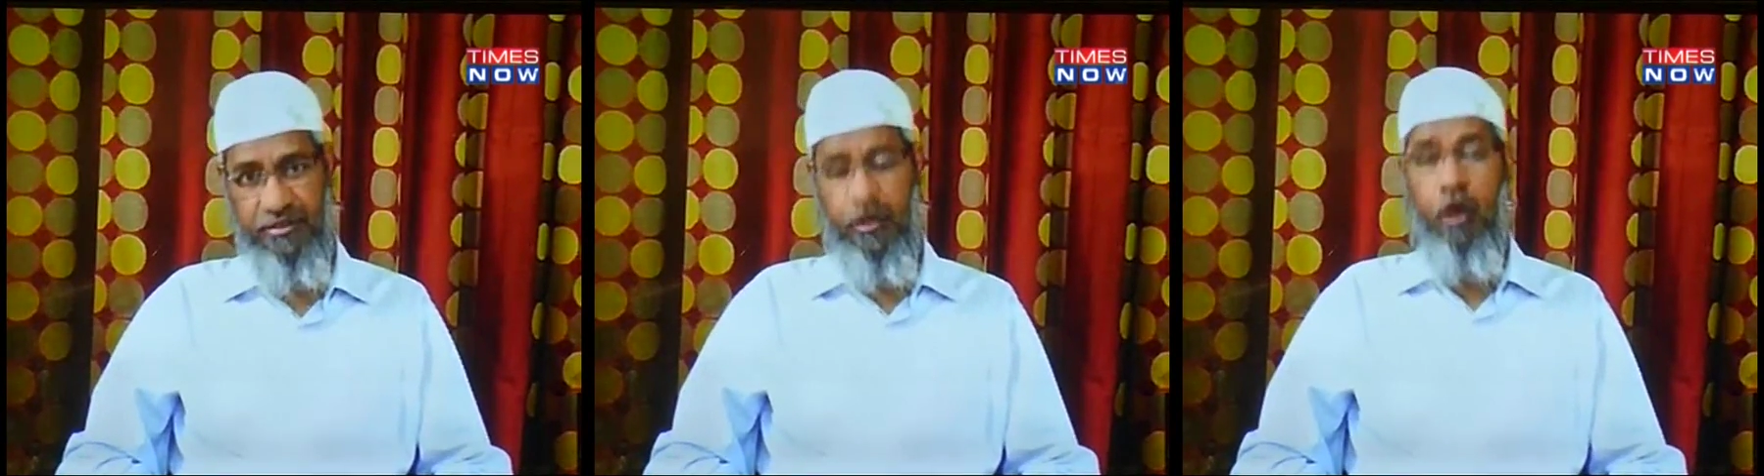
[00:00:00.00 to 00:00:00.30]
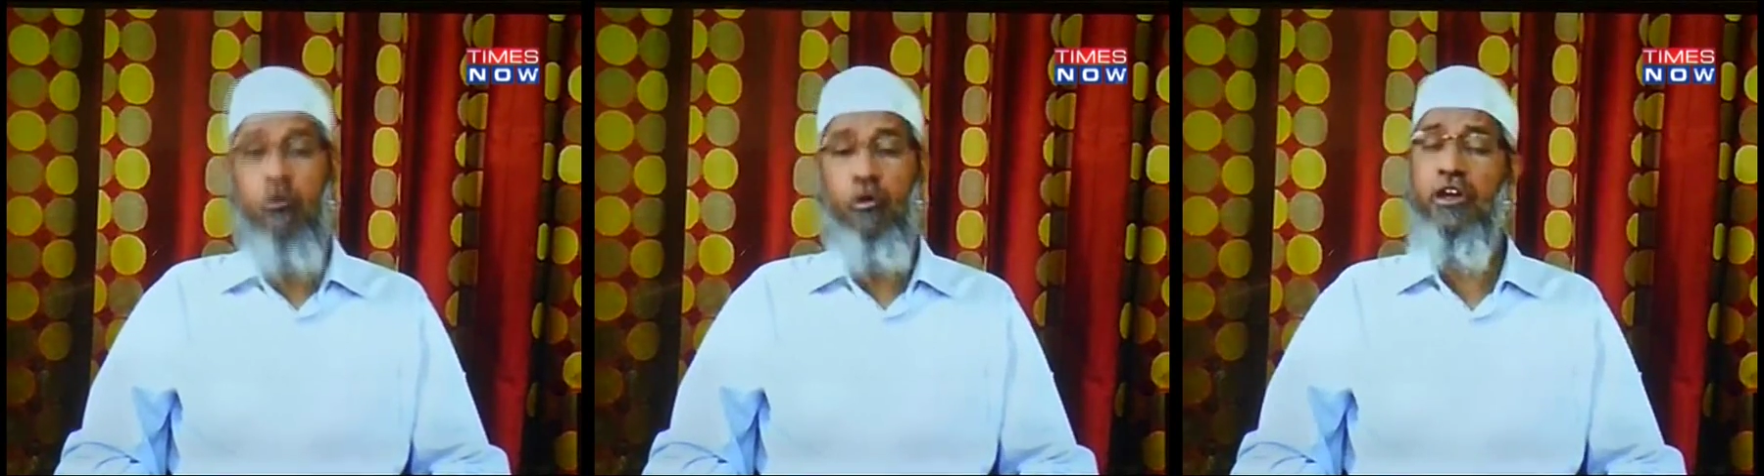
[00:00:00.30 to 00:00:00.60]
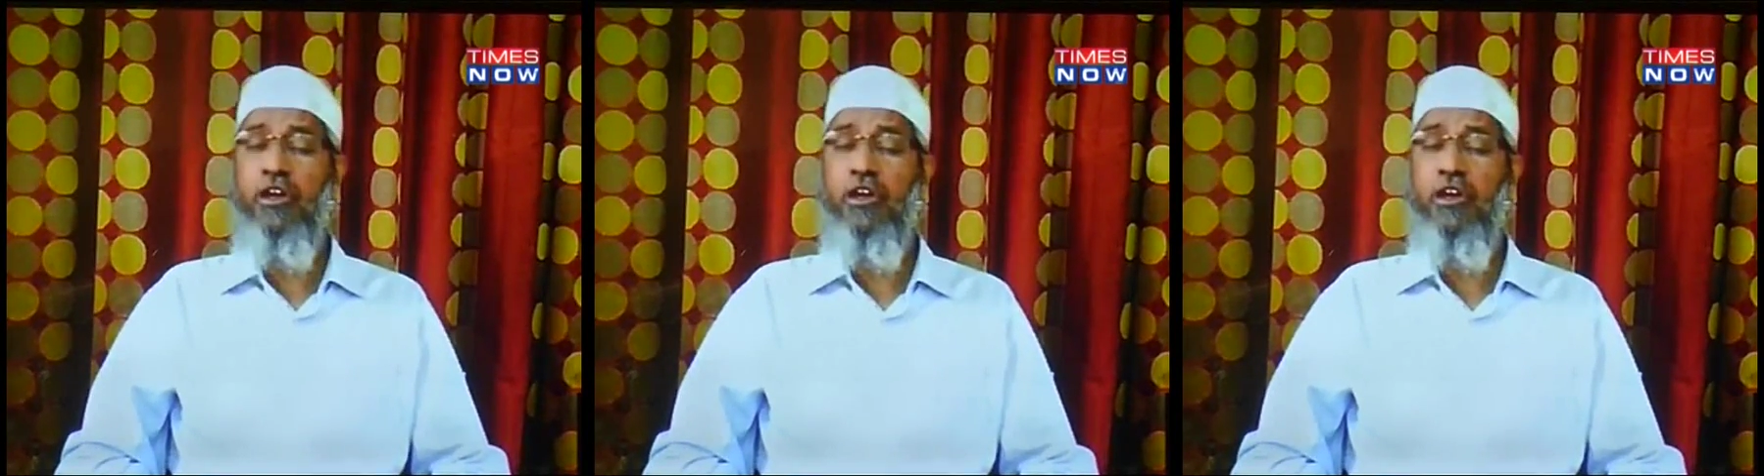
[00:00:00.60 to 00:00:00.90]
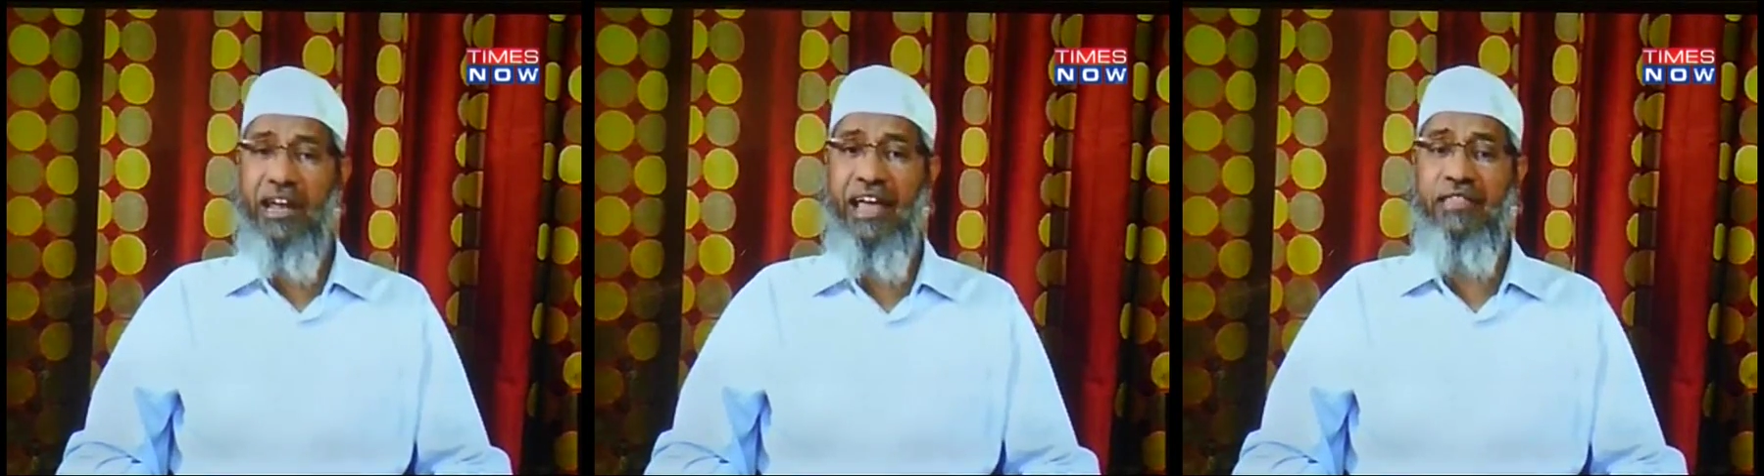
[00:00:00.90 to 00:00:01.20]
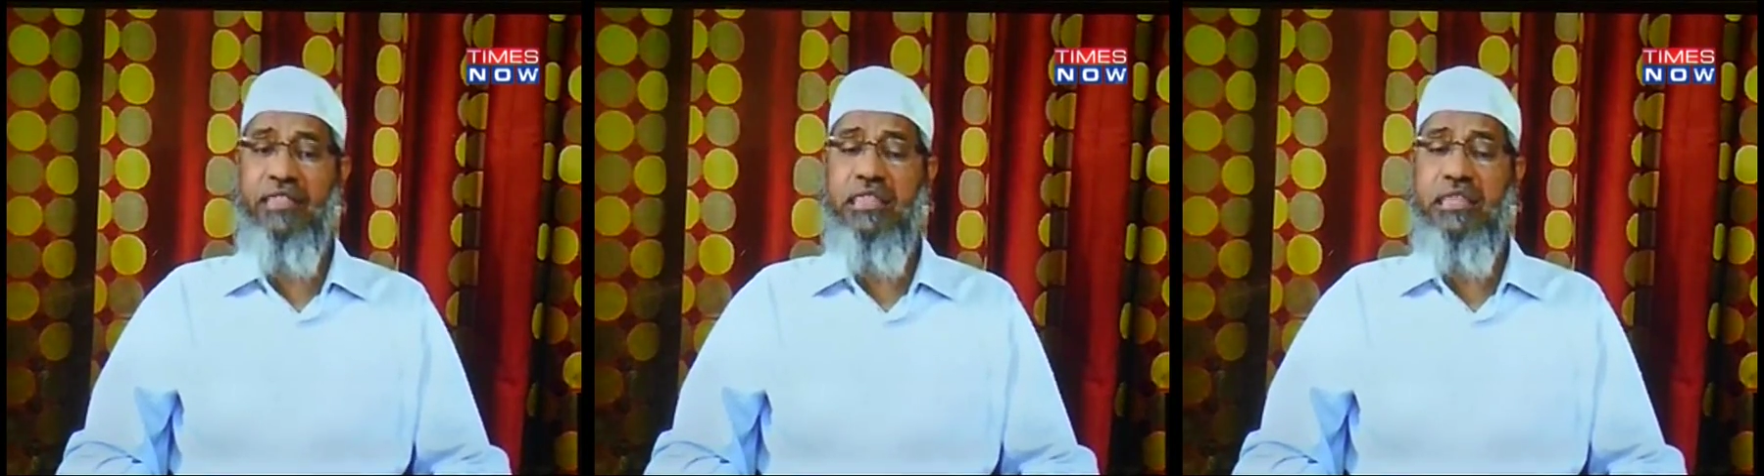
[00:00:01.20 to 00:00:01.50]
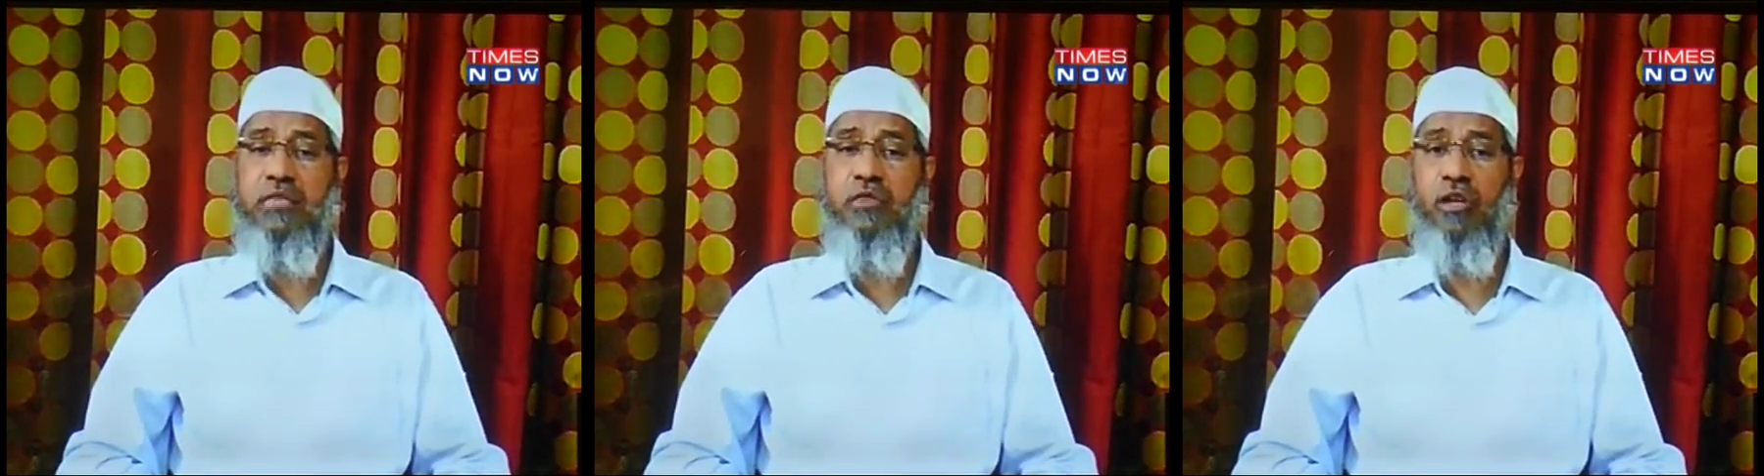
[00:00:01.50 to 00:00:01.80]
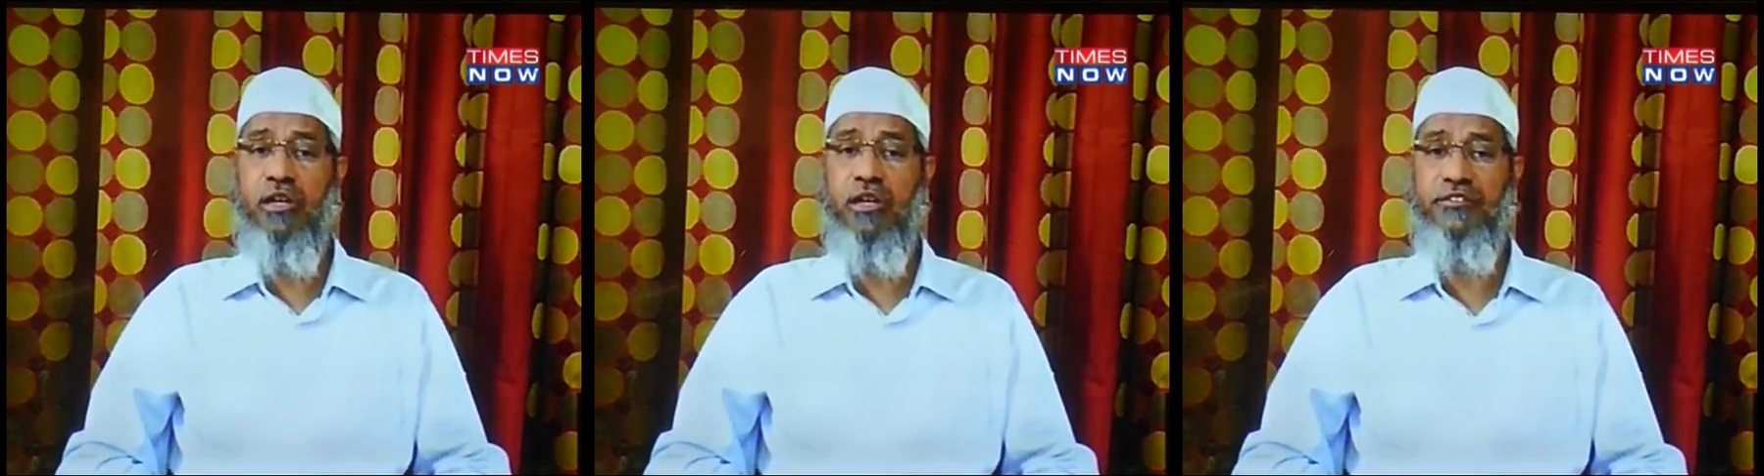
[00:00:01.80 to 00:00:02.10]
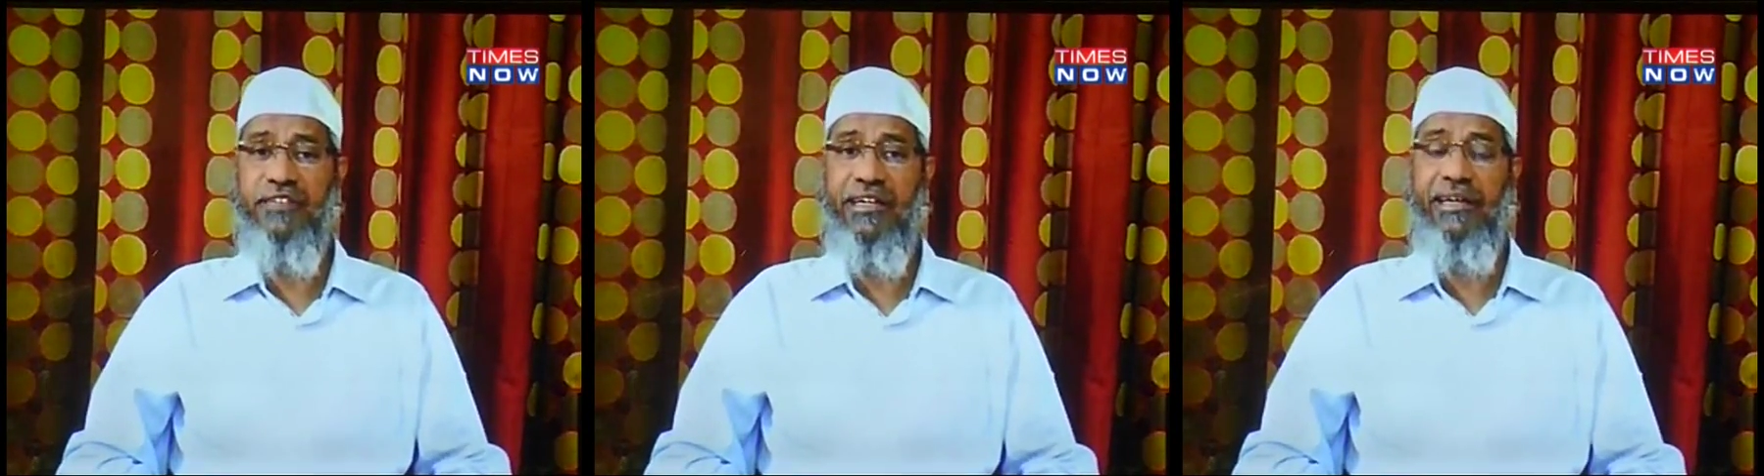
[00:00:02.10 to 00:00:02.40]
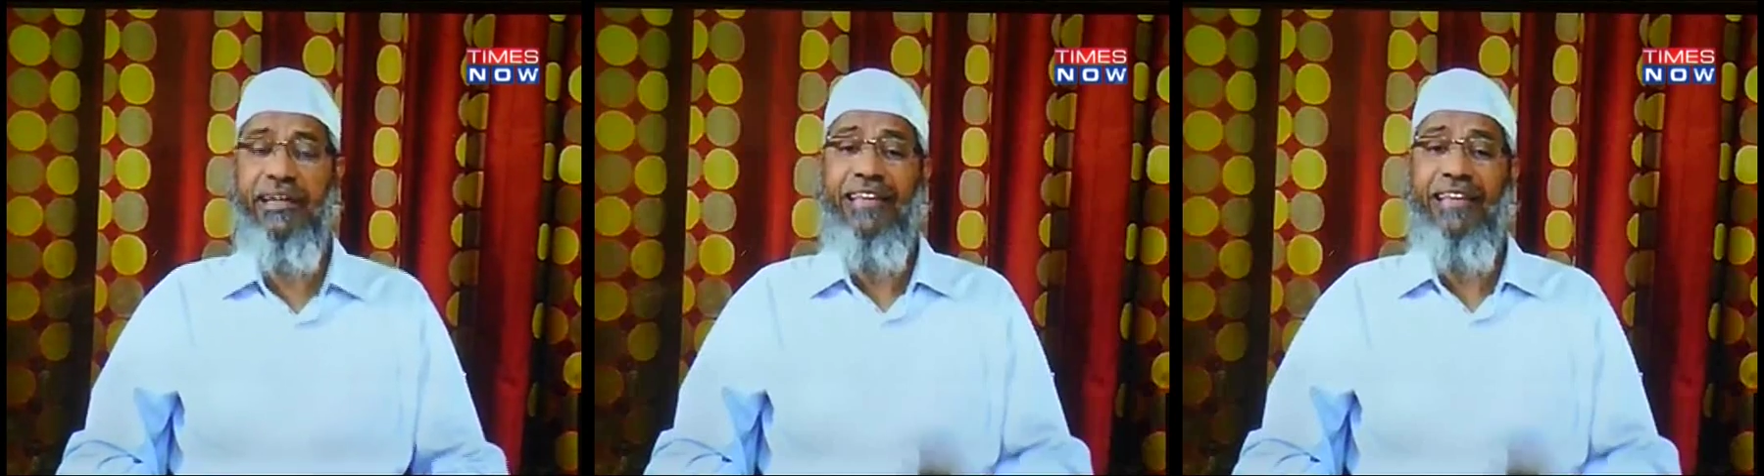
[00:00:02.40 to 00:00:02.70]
What you have to realize that these scholars say